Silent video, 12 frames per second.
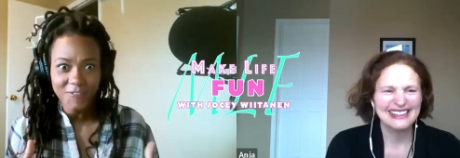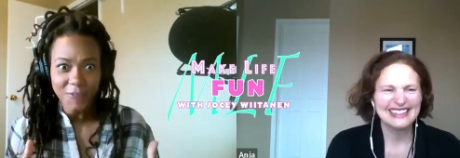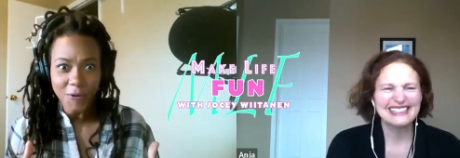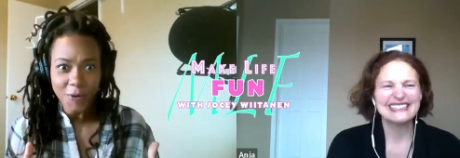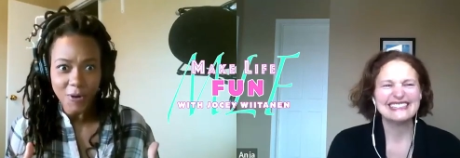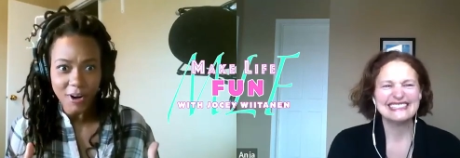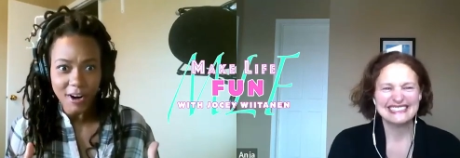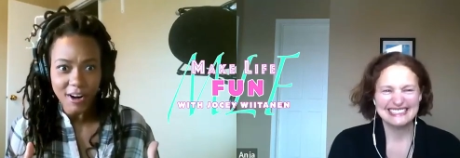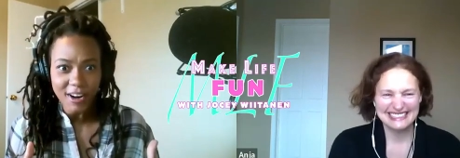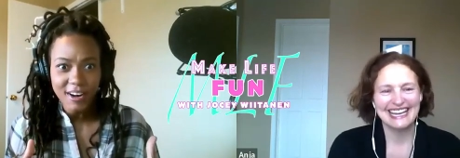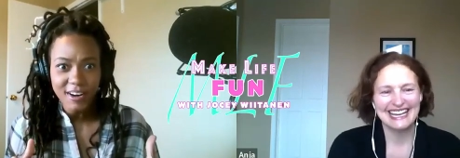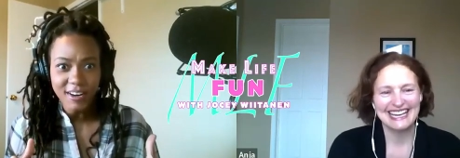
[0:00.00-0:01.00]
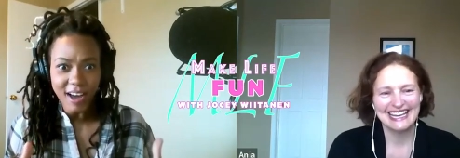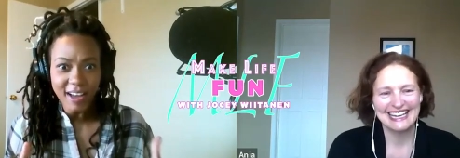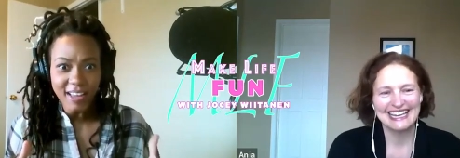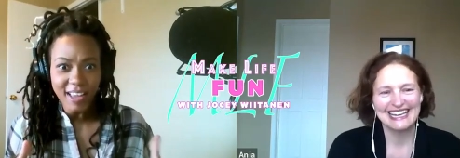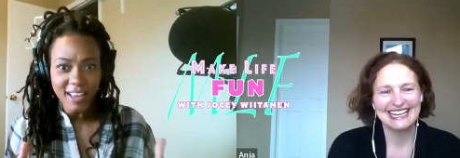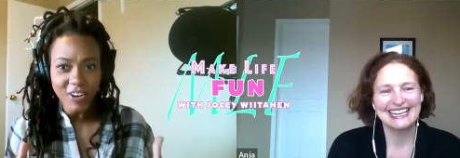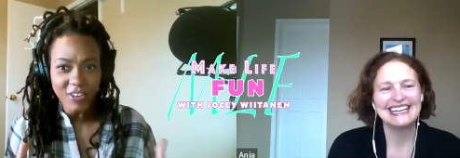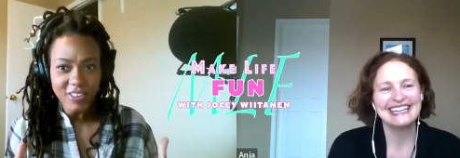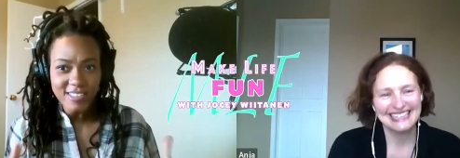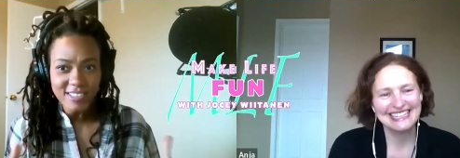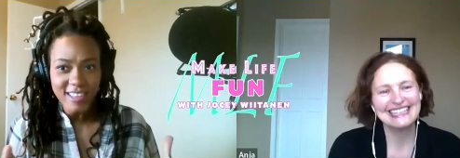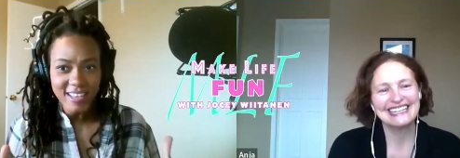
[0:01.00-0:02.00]
Speaker 1: for not getting all
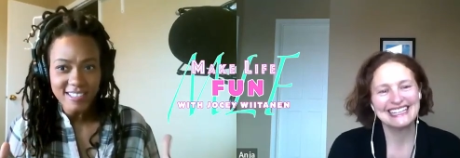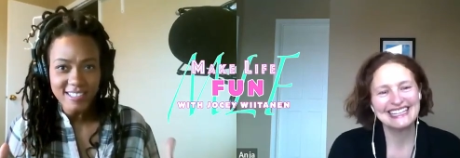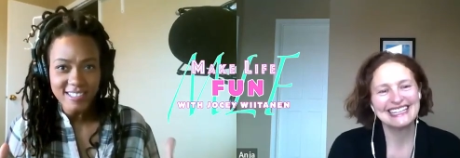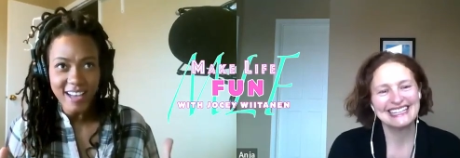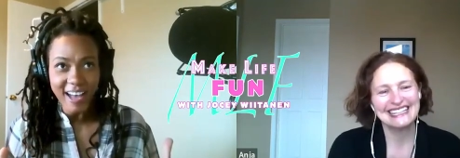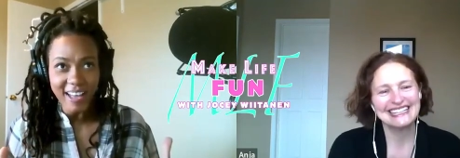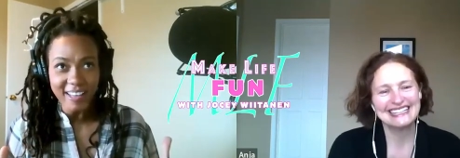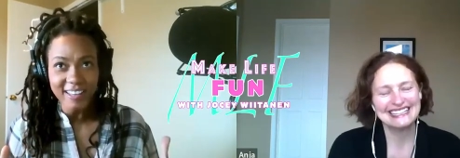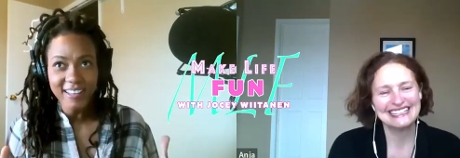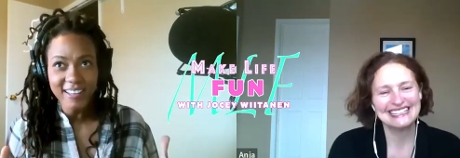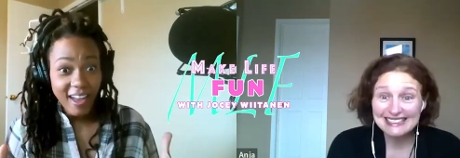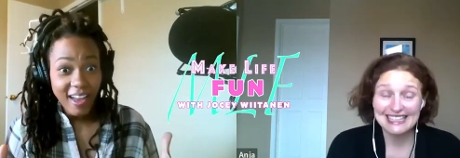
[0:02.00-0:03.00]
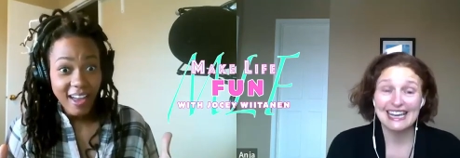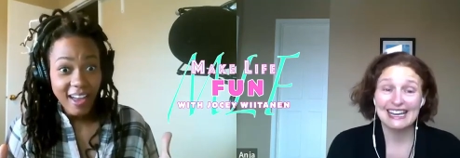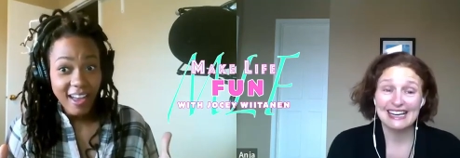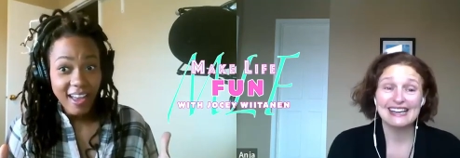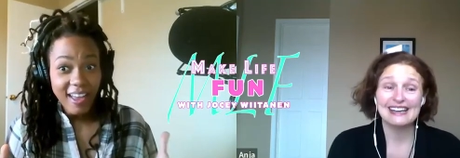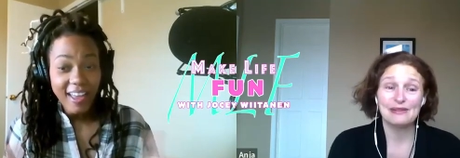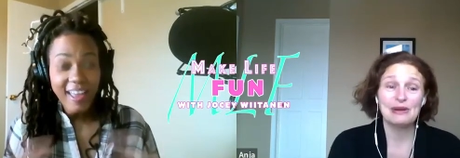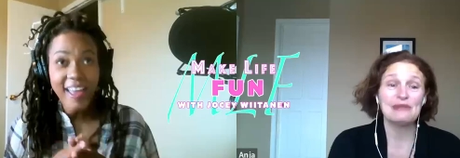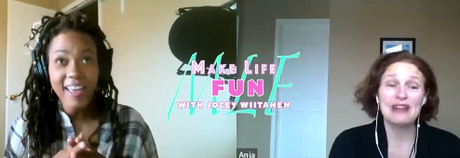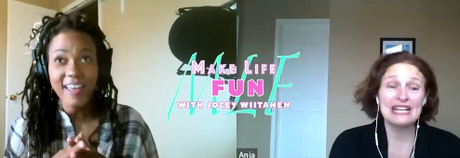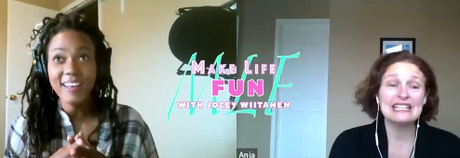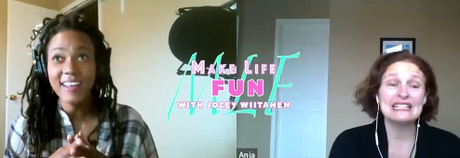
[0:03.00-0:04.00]
these things done. Yeah. We're
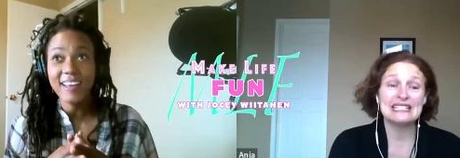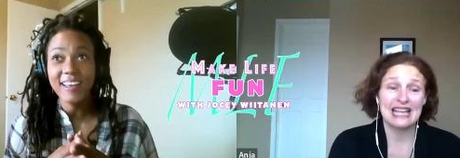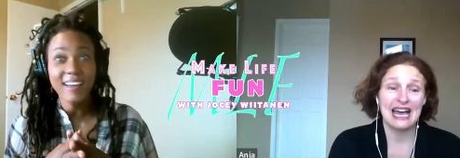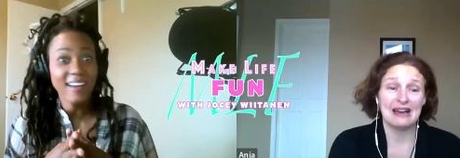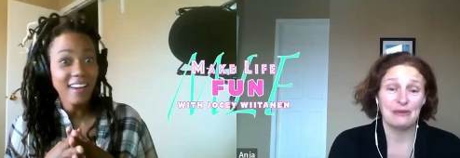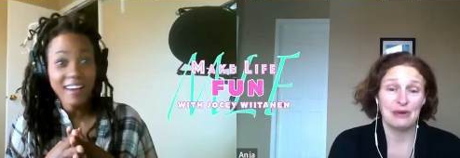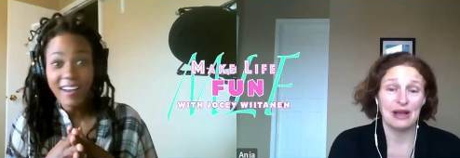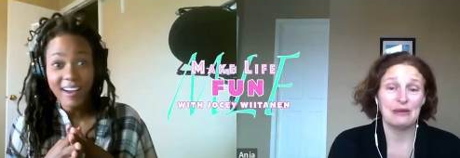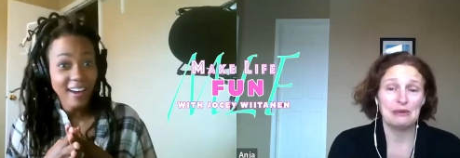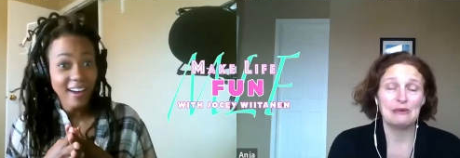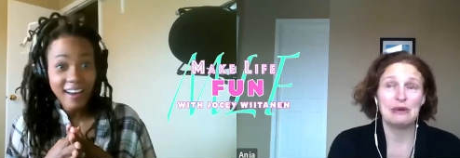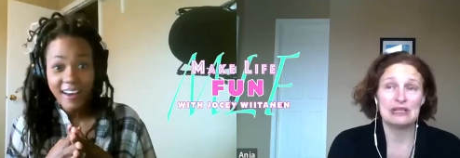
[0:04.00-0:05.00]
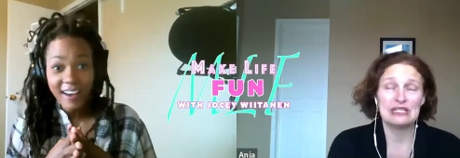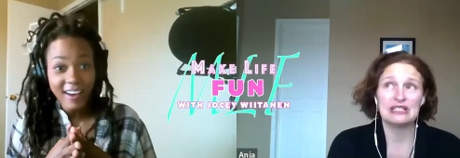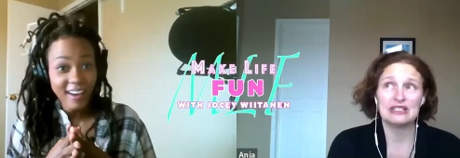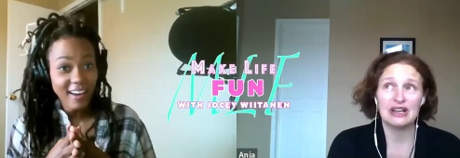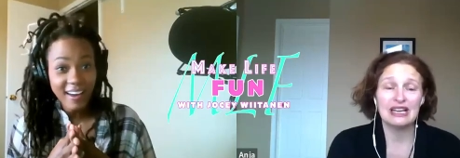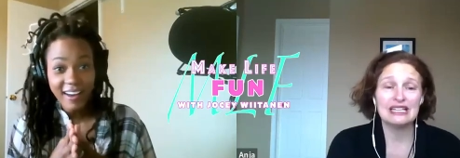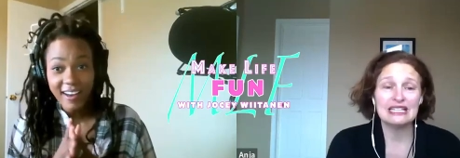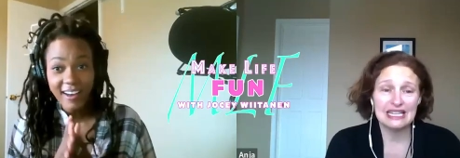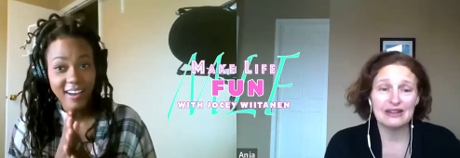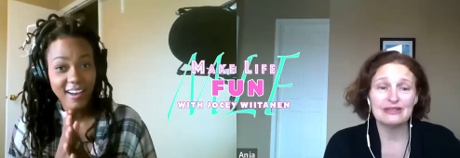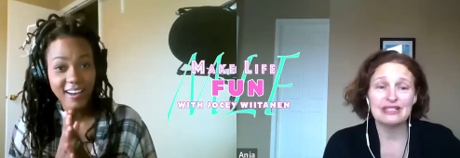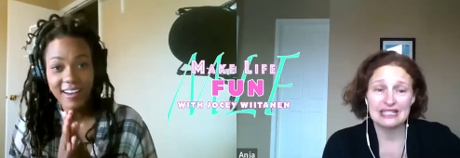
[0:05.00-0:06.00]
and, raised that way. We're, we're, society
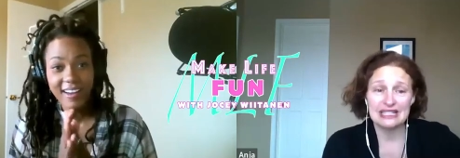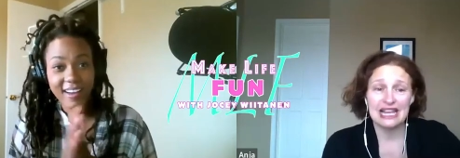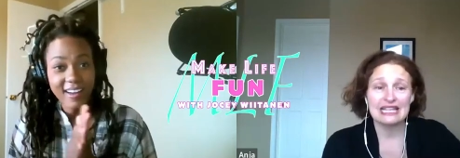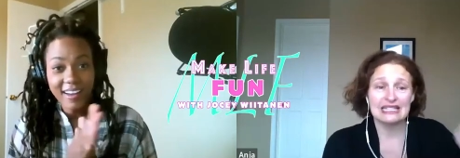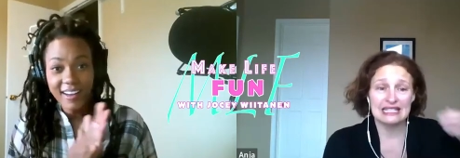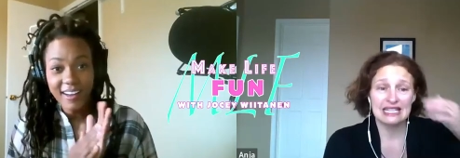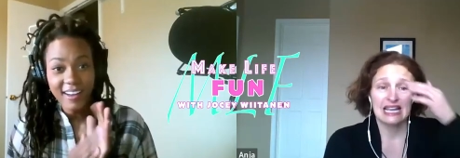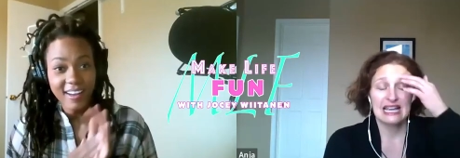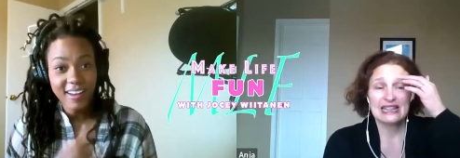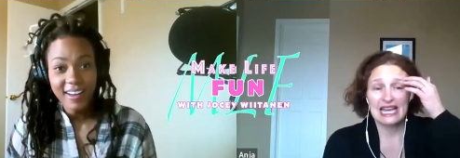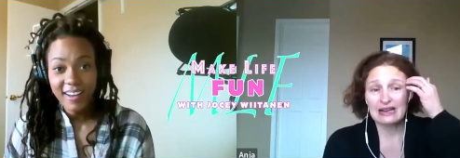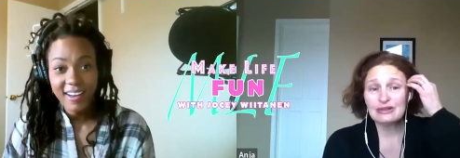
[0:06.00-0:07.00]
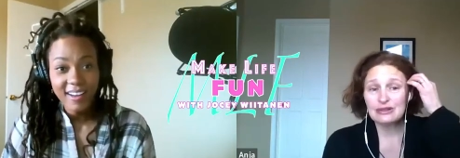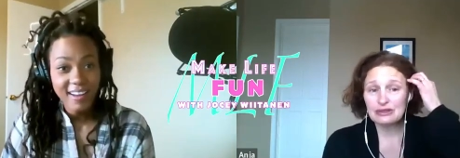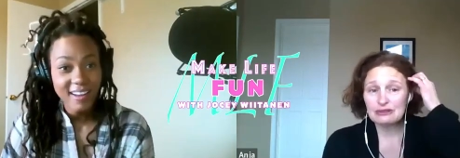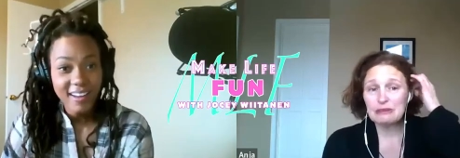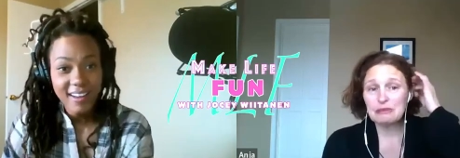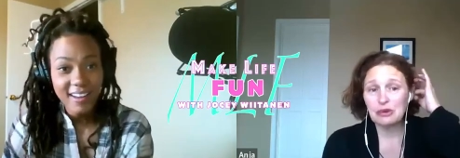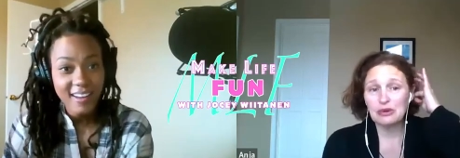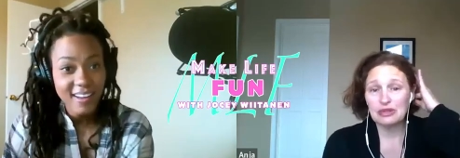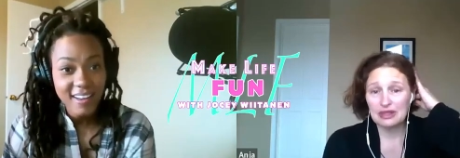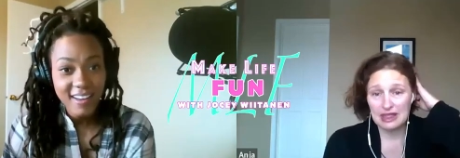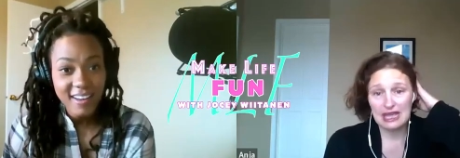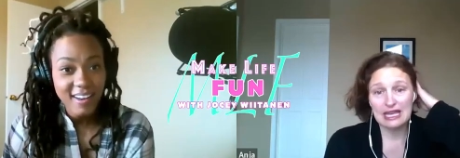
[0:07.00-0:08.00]
tells us that's, those are
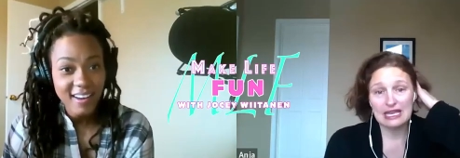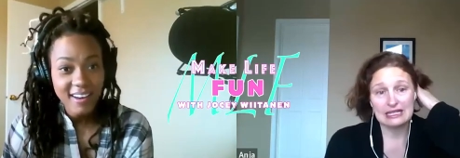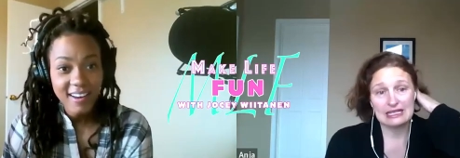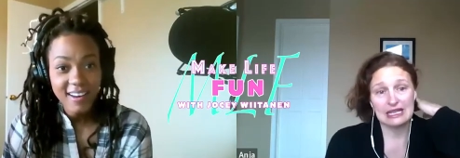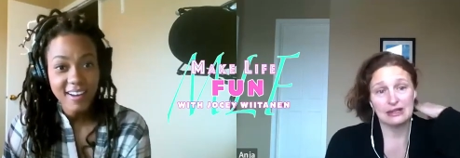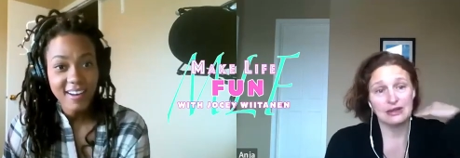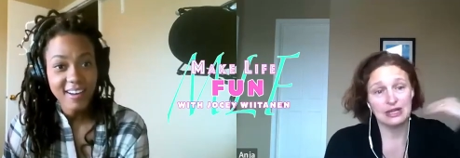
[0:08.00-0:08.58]
important things. And your